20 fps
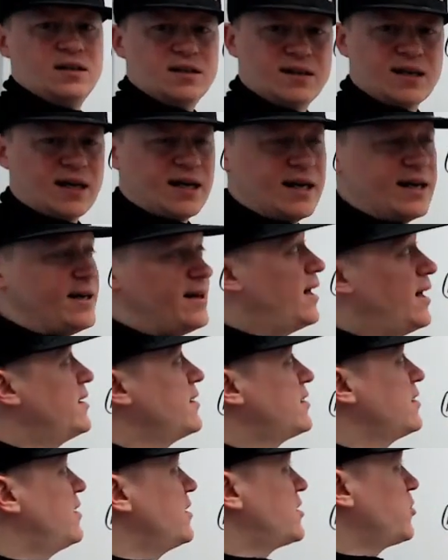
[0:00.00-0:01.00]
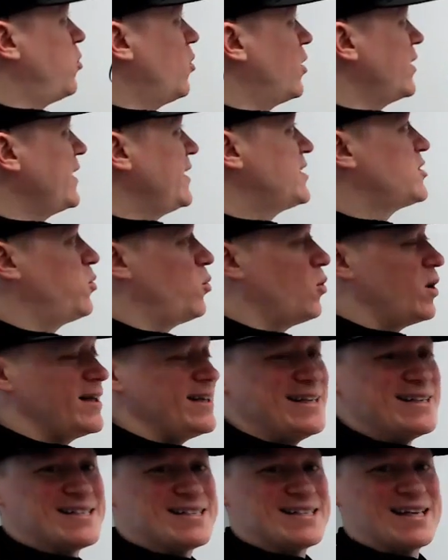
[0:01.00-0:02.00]
Okay, and on to the
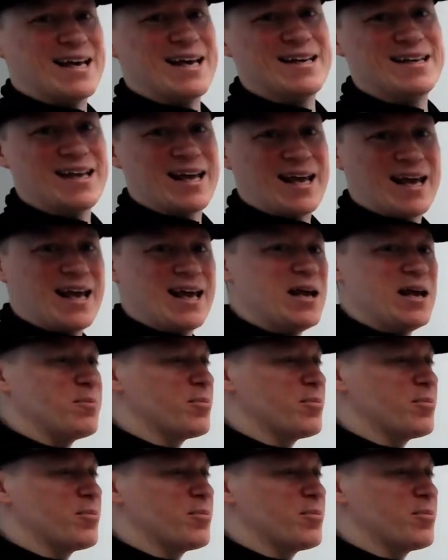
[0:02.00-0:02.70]
2020 10A,